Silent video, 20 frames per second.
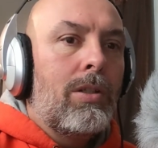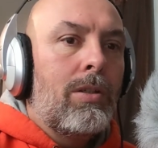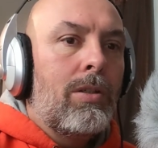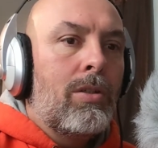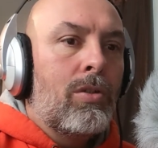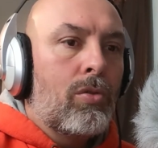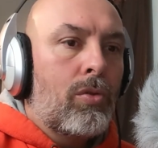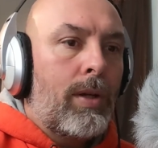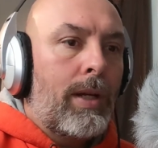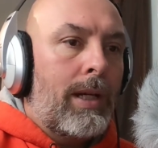
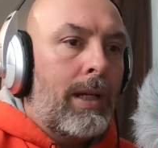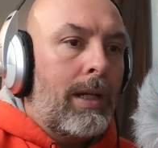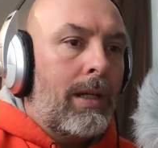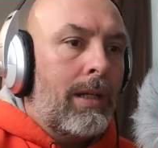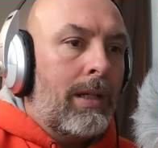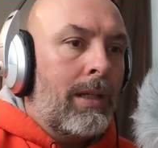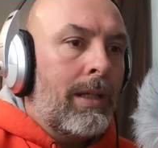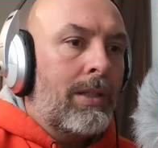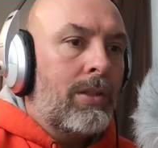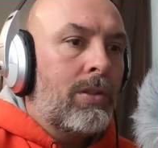creating
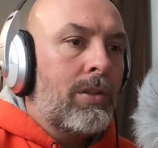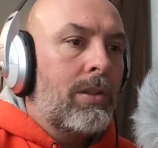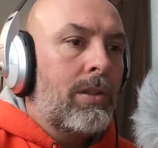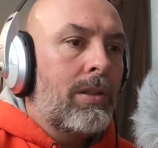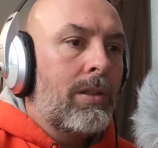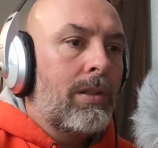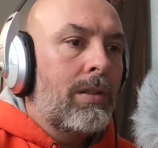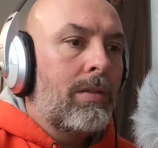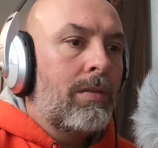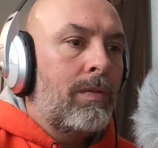electric
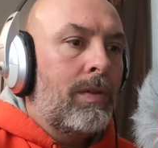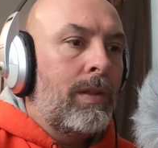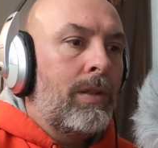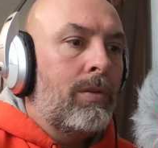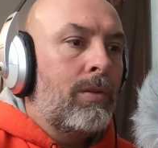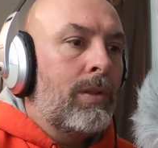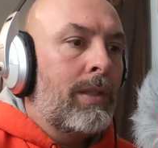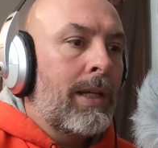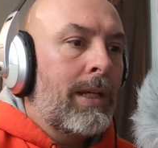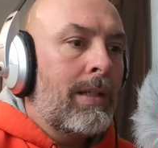
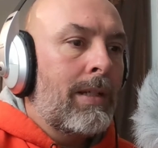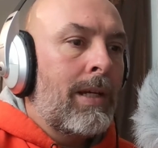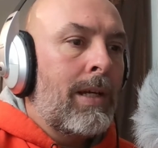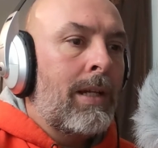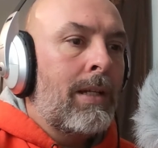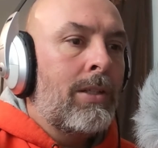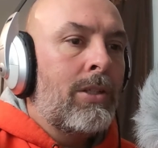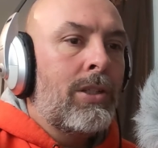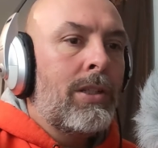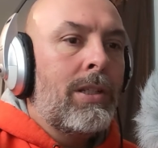vehicle
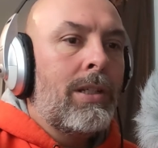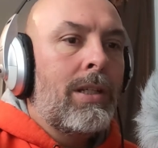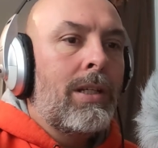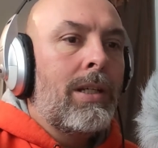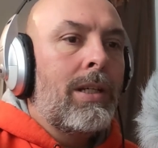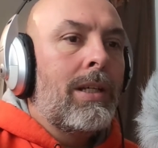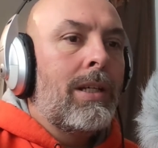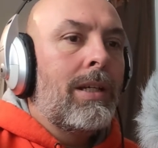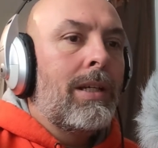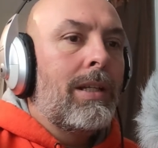technology.
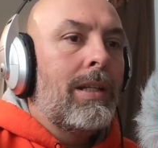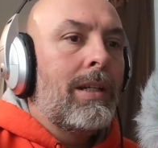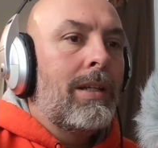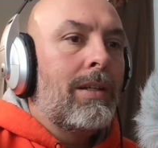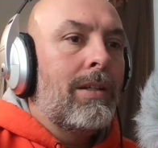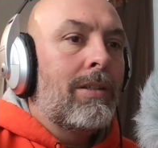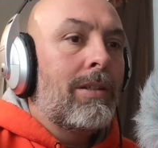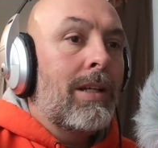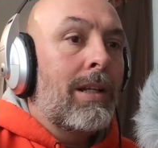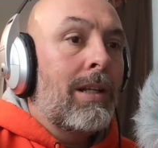
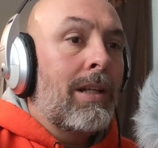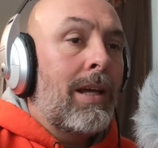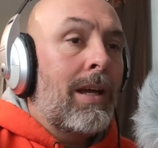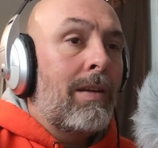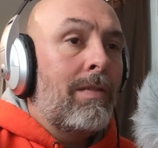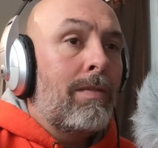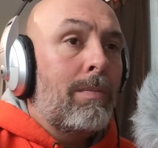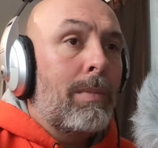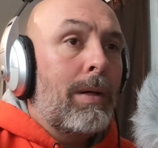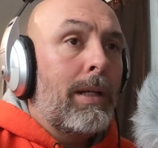There's a lot
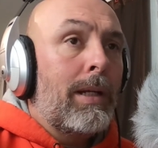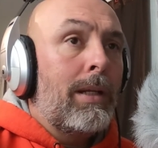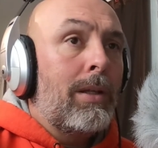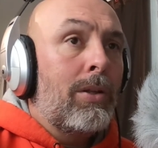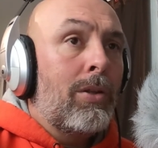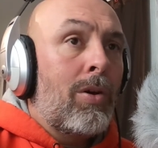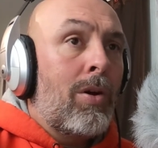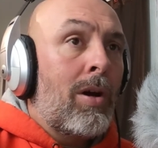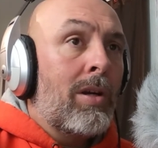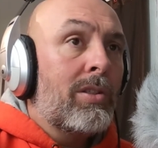of money
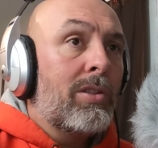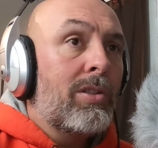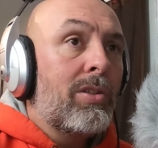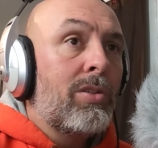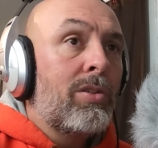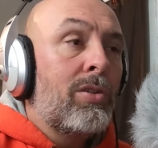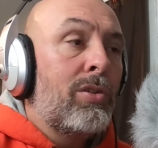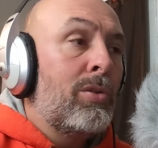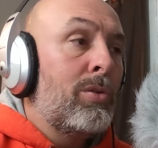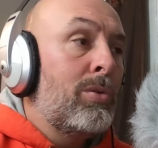
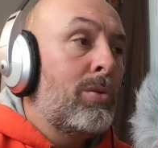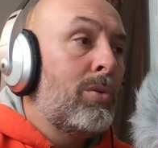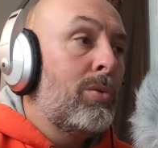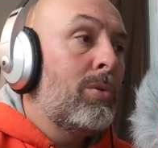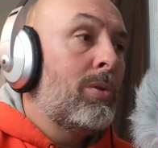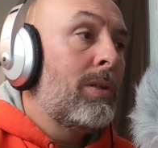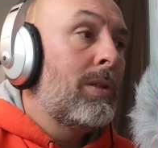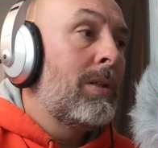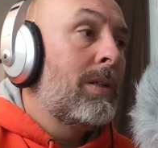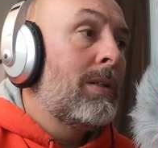lost
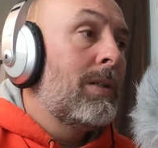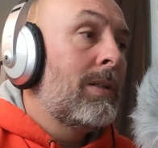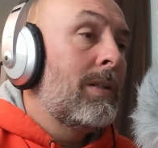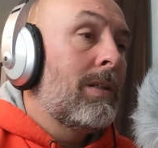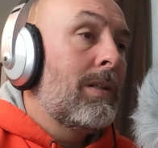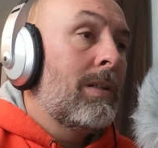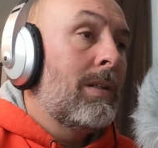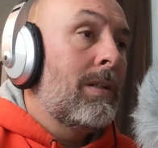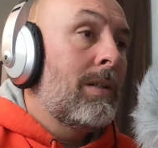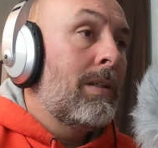to
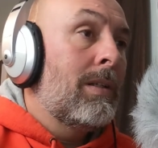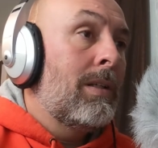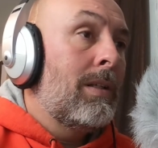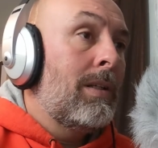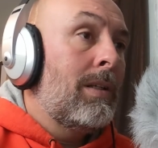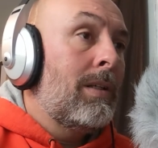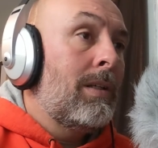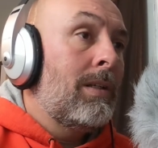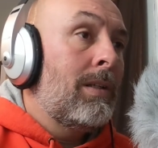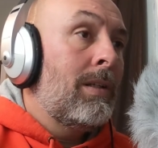
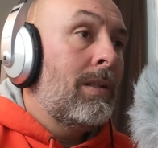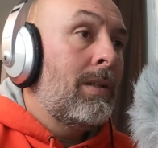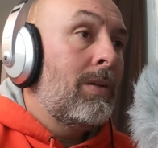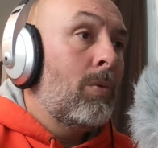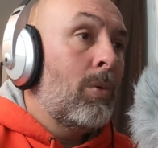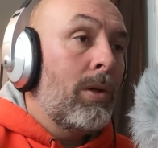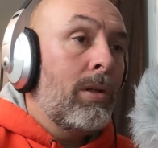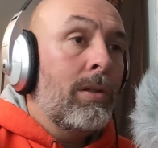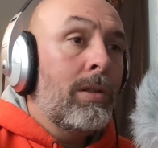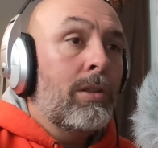the
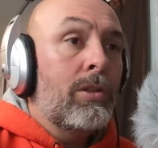oil